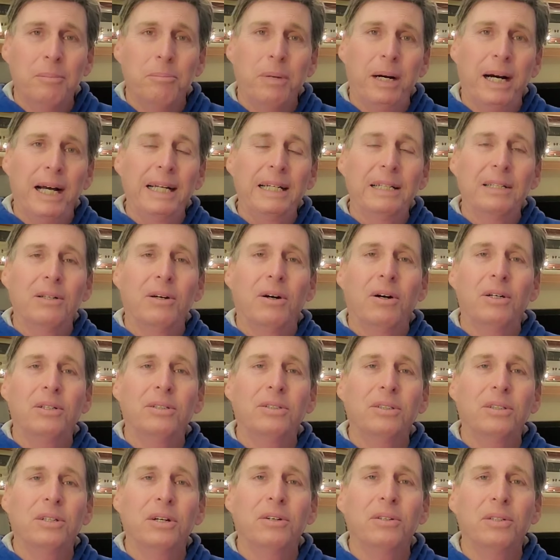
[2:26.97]
By and
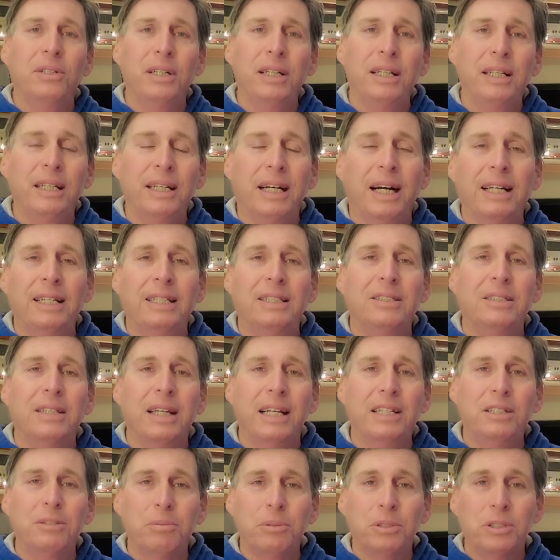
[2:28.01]
large, though, the United
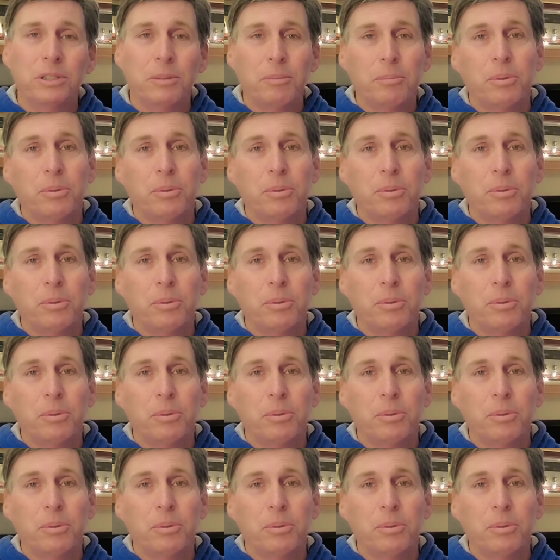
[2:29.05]
States was